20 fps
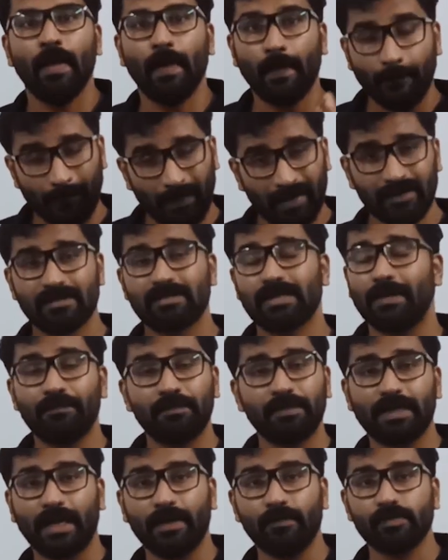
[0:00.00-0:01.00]
but
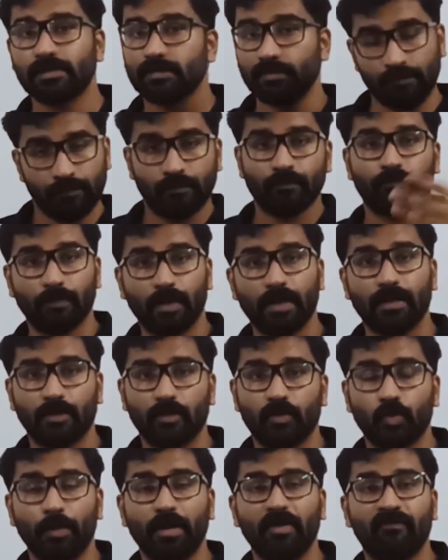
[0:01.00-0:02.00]
sometimes, but
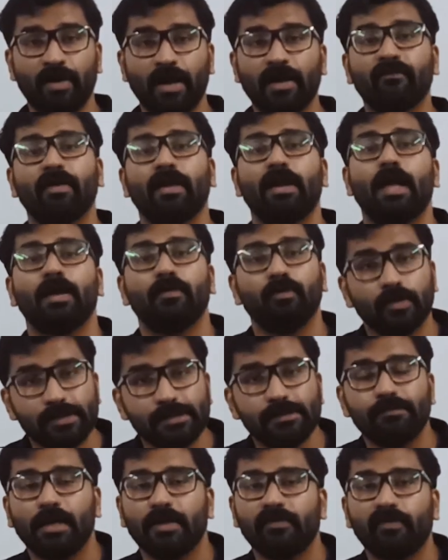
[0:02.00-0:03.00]
to be frank, when I was
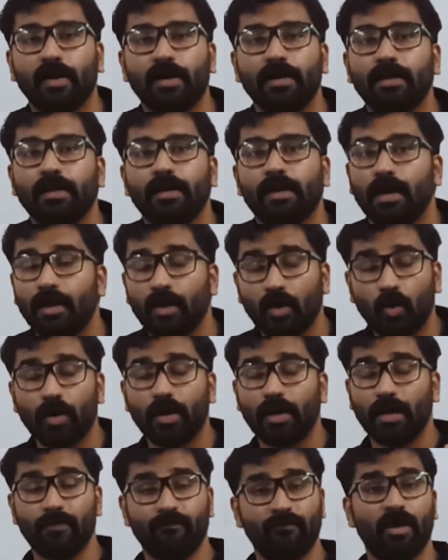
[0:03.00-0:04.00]
in my final
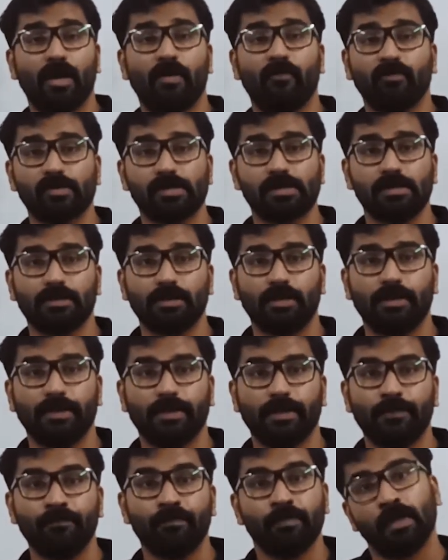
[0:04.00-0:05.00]
year when I was in third
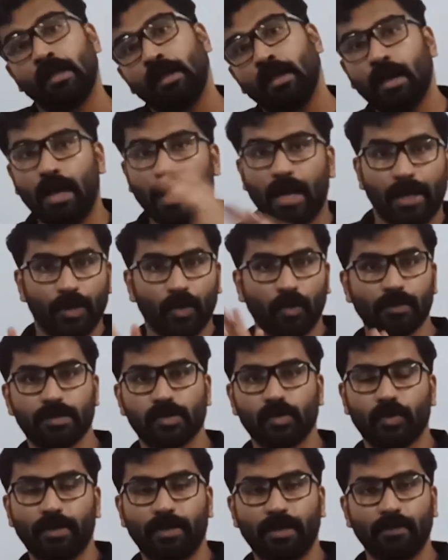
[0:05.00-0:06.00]
year, I
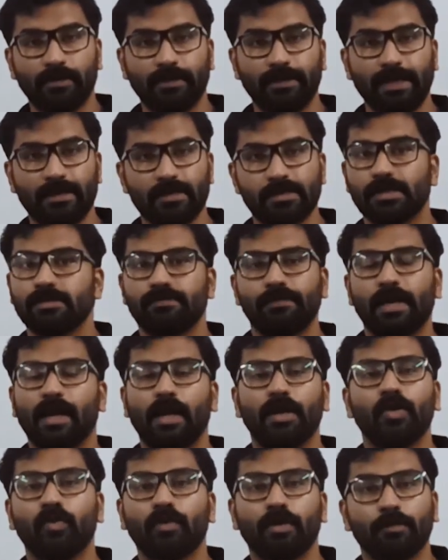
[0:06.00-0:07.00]
also written the essays, but I
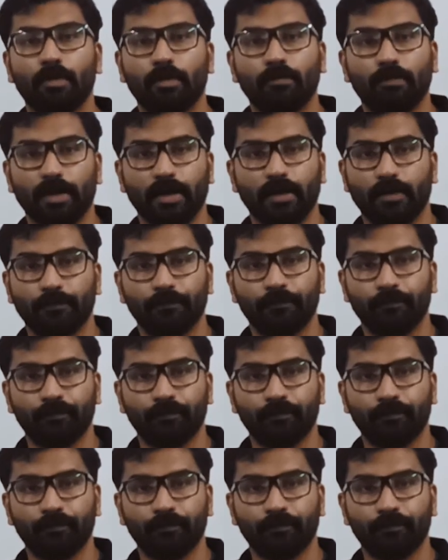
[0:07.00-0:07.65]
don't remember it,